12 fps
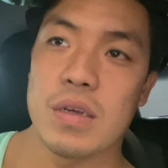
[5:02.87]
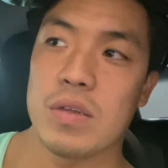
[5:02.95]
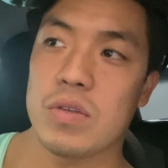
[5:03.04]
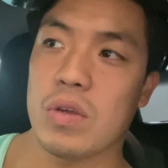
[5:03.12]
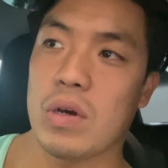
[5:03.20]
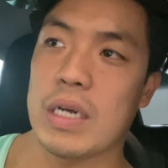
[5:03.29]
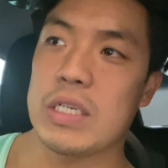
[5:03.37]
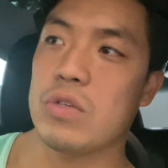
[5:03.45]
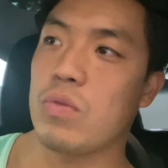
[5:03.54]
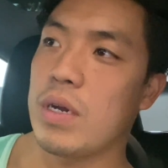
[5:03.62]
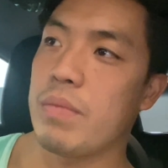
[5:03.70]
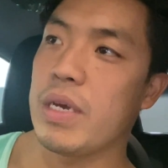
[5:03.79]
So I just
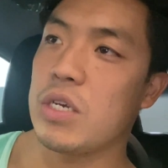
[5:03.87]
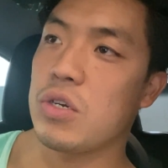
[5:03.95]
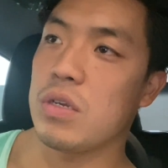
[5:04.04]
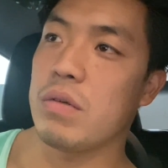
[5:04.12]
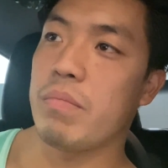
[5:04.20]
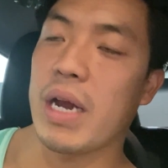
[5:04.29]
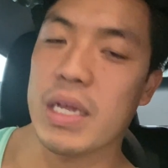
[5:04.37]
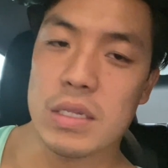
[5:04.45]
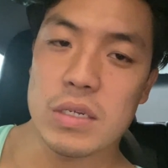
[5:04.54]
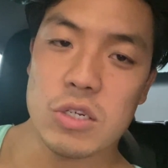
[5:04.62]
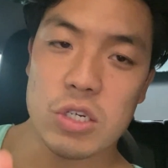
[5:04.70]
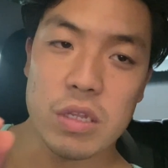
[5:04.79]
want to make sure
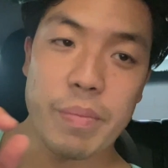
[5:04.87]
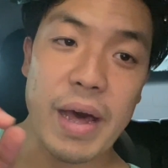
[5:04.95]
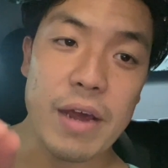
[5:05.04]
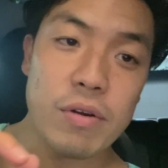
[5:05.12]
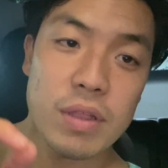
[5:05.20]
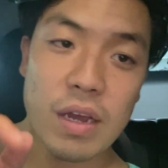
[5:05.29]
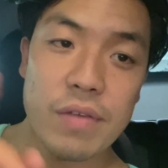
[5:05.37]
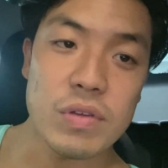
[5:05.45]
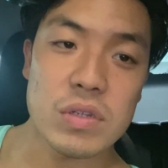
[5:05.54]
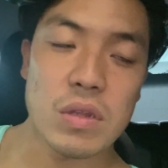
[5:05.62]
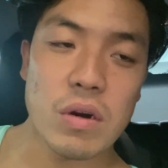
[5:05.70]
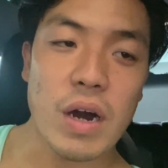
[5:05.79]
the battery life
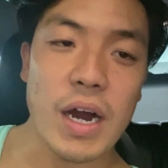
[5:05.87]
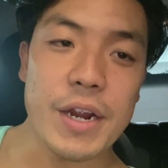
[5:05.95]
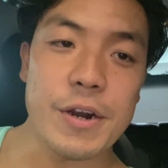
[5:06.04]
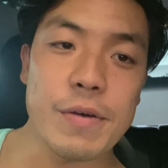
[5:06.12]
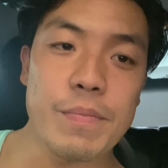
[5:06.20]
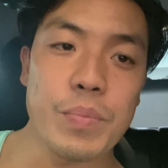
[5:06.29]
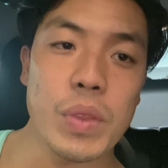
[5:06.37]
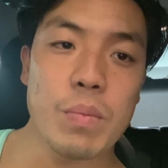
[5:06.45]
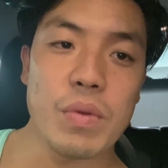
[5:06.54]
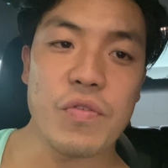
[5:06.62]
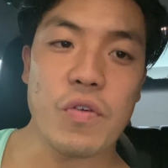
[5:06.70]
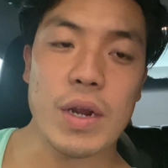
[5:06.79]
is a little higher
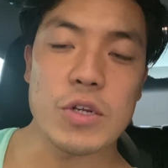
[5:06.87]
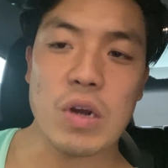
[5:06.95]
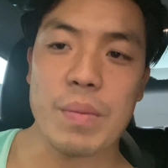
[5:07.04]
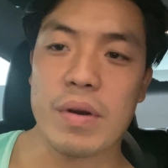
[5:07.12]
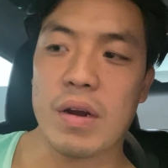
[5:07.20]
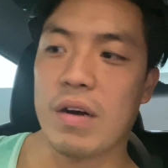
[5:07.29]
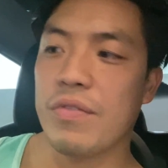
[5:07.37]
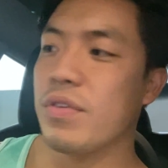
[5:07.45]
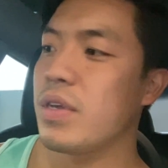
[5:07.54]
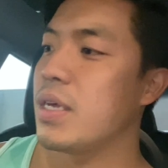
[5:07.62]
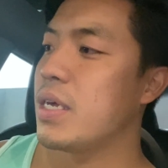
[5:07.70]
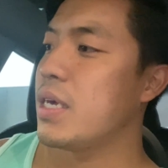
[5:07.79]
before I drop it off.
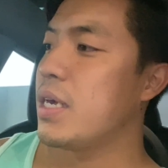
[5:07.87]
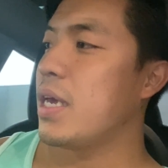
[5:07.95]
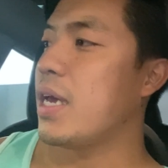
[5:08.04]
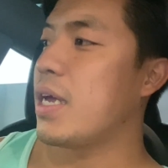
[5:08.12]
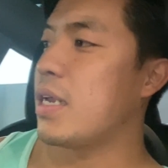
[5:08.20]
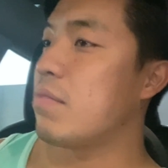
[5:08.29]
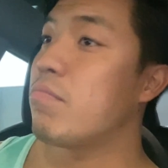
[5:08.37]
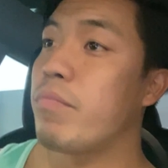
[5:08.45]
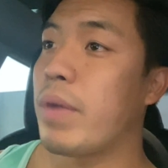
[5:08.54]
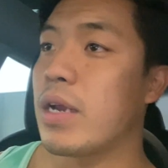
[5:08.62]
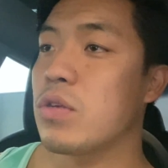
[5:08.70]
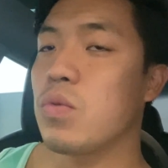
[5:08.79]
And
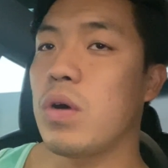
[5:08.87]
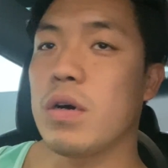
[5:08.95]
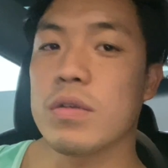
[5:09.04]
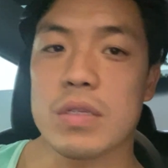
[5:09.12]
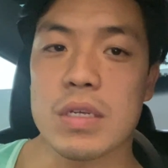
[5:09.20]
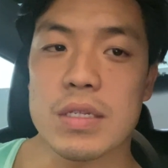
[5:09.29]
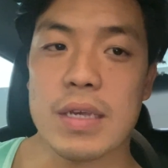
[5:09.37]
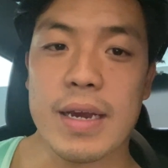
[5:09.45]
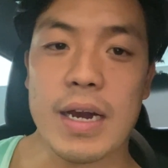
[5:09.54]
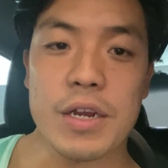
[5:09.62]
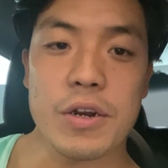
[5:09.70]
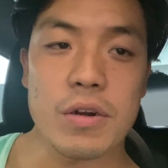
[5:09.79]
might as well, since I
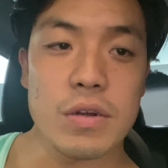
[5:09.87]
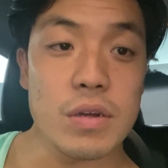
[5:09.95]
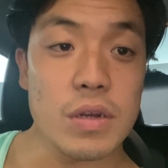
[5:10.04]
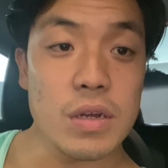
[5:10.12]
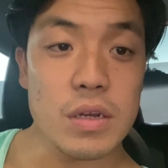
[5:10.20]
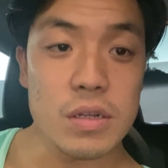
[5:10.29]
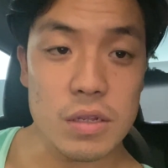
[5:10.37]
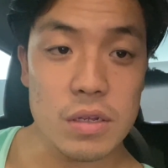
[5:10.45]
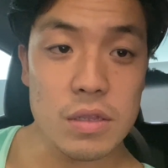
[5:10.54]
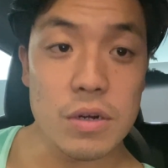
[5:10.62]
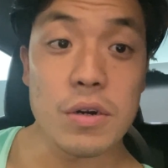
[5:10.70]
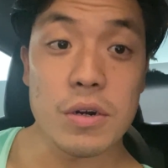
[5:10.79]
got here a
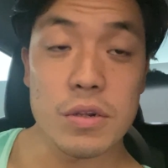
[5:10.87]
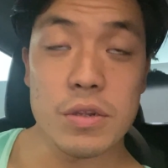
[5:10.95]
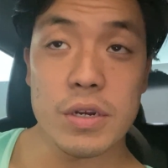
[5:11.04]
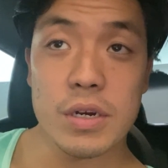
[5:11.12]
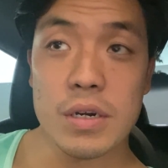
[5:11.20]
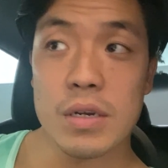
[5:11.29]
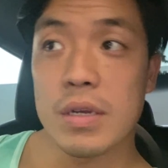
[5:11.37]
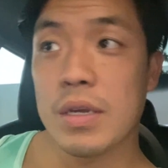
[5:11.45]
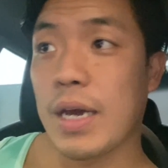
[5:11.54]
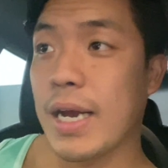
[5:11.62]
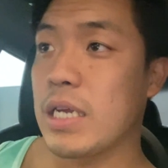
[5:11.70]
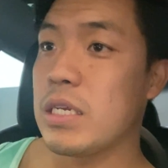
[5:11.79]
little earlier,
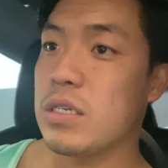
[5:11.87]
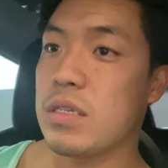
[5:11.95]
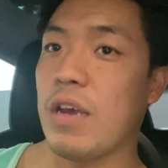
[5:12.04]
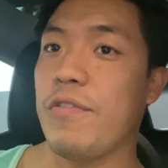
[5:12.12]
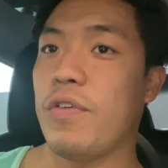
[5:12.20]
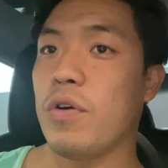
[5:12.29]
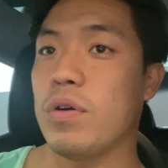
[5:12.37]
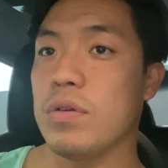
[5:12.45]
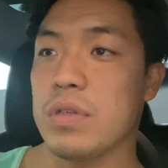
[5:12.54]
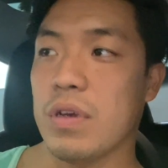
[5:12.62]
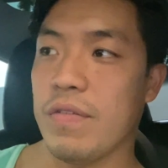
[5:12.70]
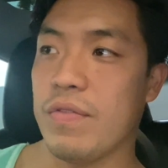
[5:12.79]
I can just take
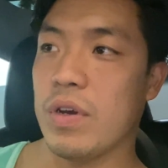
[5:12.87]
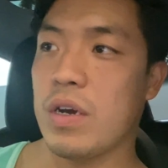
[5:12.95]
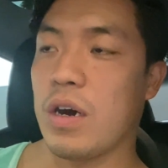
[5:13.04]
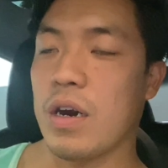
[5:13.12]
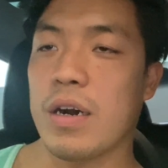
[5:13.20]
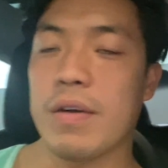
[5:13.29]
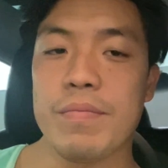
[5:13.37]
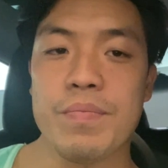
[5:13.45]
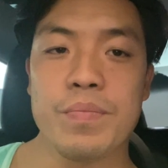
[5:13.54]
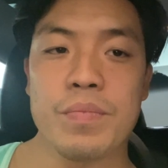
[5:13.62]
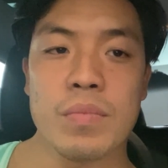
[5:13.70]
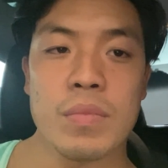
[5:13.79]
photos of the car
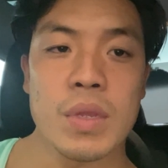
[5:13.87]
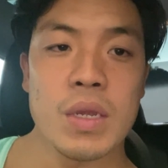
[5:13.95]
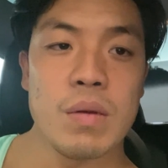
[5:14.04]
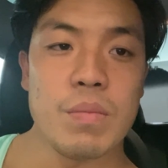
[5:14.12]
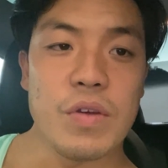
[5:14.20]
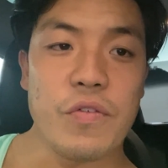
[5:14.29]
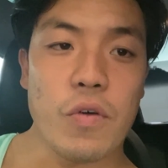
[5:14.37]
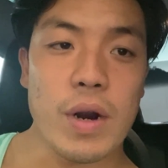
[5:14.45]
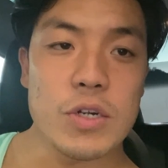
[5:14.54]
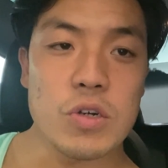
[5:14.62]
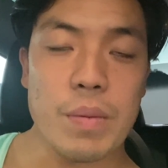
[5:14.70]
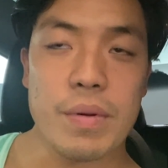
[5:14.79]
before
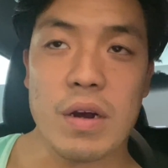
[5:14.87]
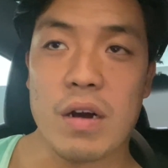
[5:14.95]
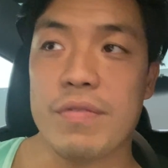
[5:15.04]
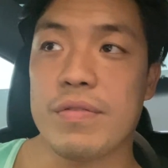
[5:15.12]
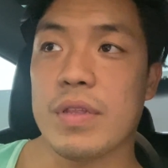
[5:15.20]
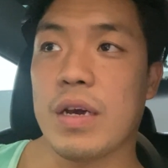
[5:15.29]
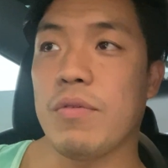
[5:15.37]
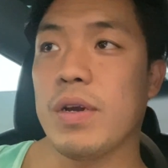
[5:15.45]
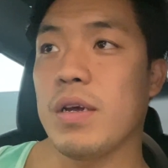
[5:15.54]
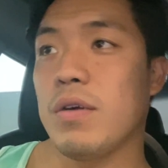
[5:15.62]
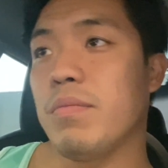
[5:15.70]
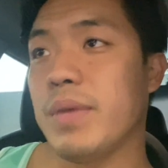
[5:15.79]
I drop it off. That way
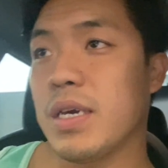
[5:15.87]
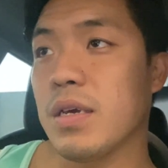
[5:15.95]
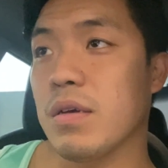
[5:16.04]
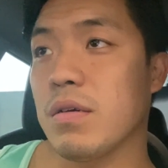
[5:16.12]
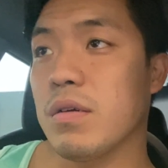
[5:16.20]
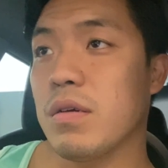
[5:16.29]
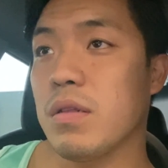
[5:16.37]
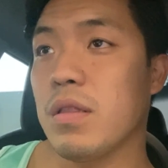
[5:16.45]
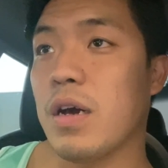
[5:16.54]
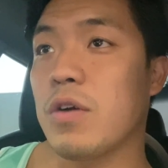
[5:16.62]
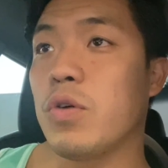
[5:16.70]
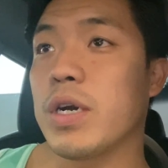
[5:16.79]
it'll make it a
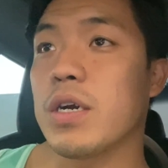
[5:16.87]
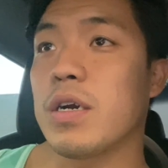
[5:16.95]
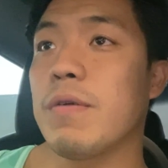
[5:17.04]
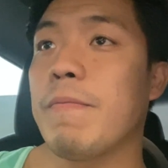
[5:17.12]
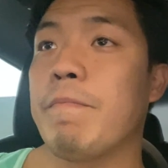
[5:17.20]
lot quicker.